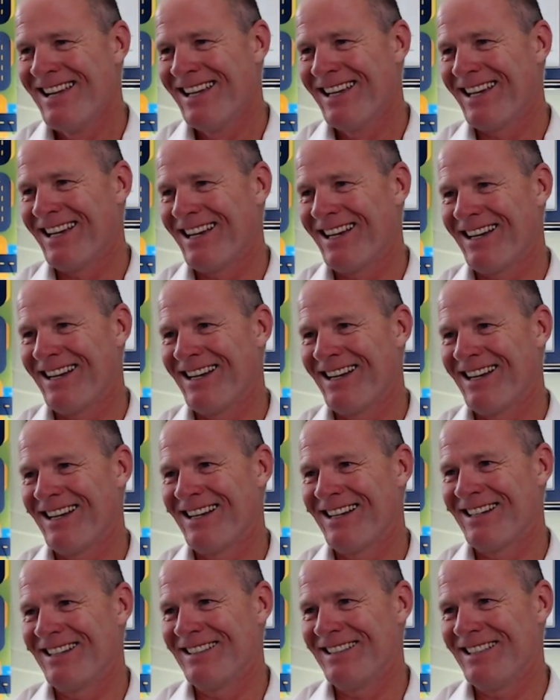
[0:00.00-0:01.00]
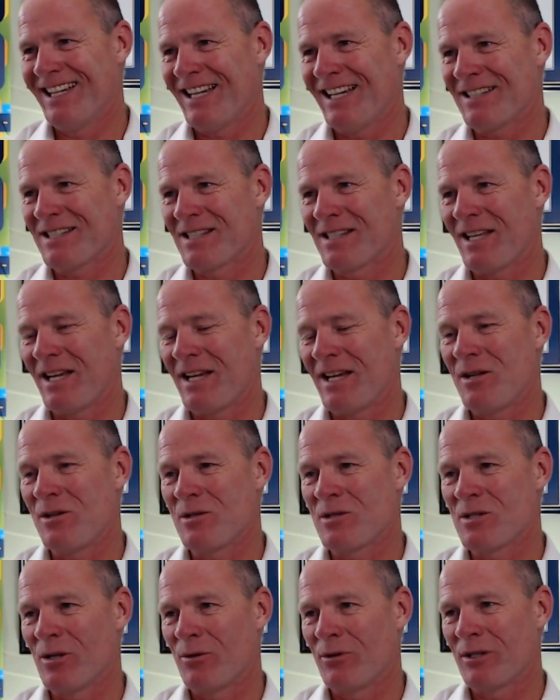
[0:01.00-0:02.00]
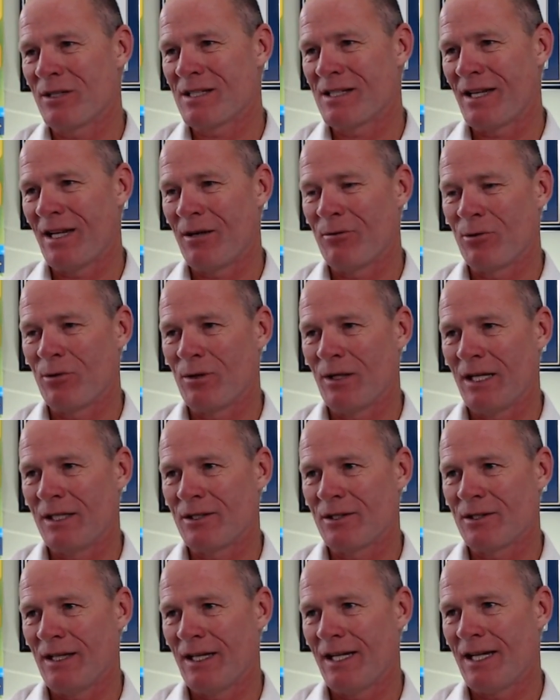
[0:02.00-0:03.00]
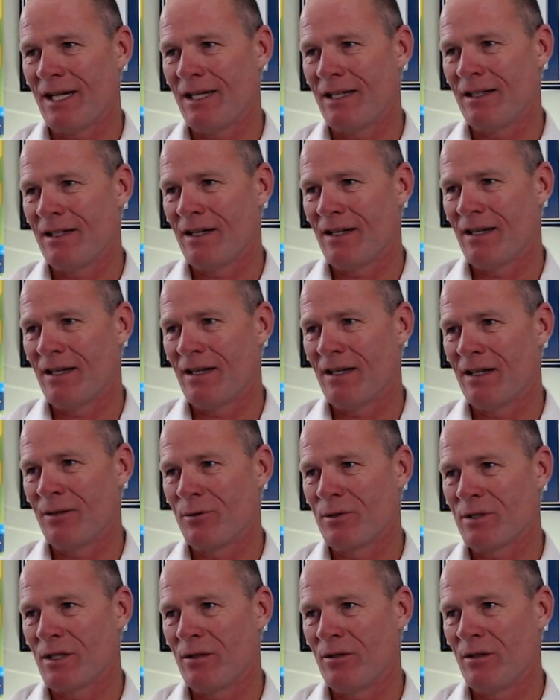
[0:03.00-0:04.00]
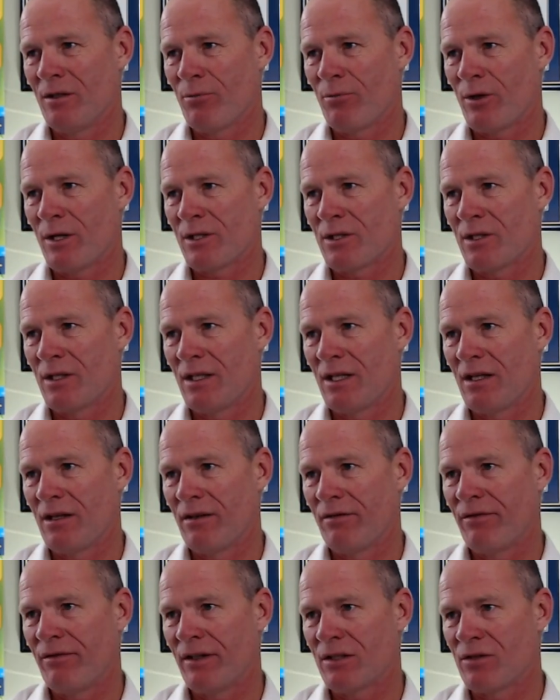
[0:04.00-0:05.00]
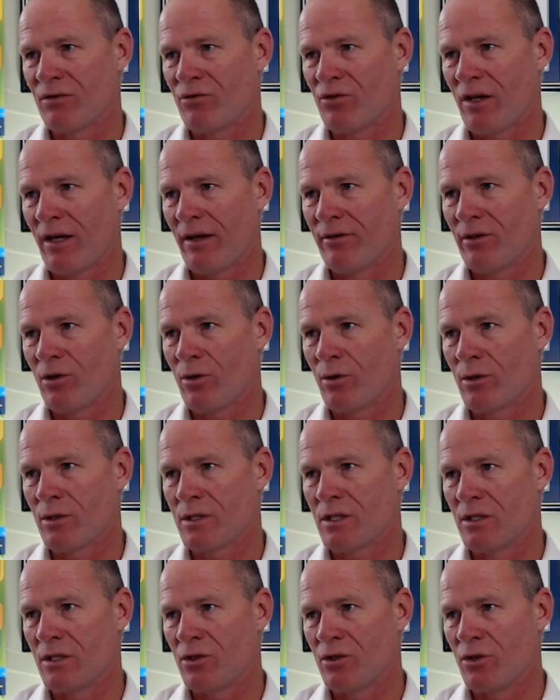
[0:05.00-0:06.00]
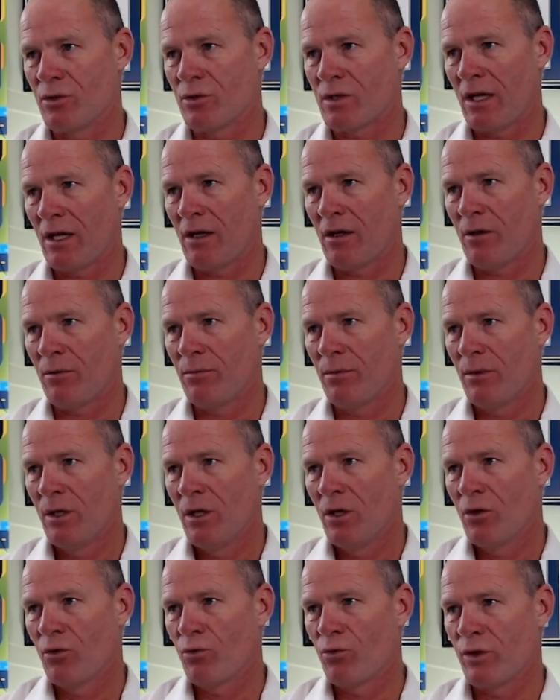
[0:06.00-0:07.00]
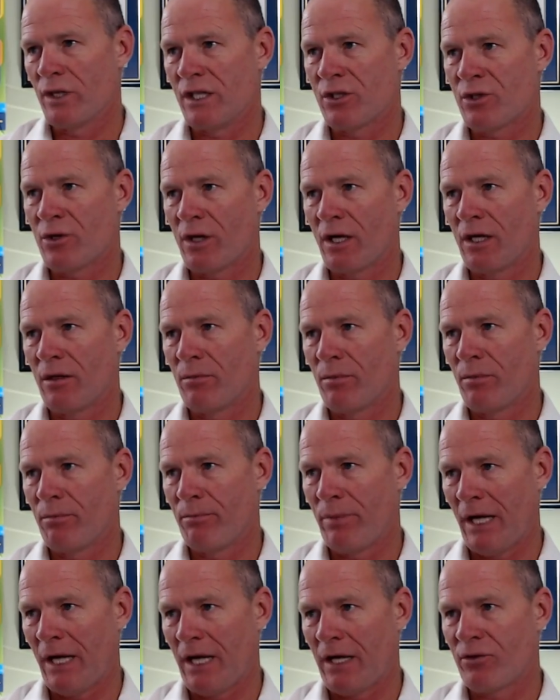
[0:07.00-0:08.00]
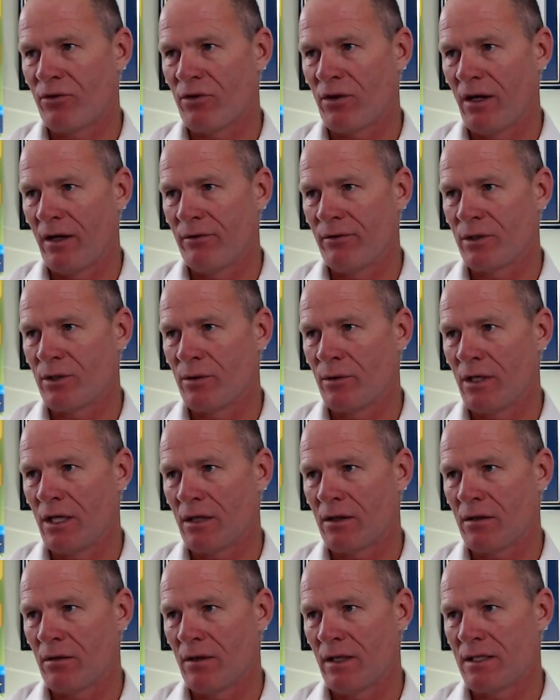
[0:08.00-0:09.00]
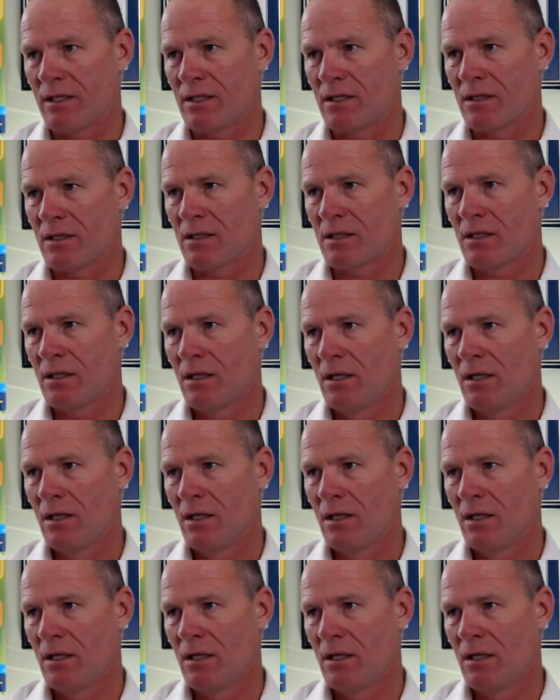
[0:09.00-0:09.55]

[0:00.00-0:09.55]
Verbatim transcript: Yes, thank you so much, Sam. I'm glad you like it. I was under the impression that an offensive driving course is used to help retrain bad drivers who get their license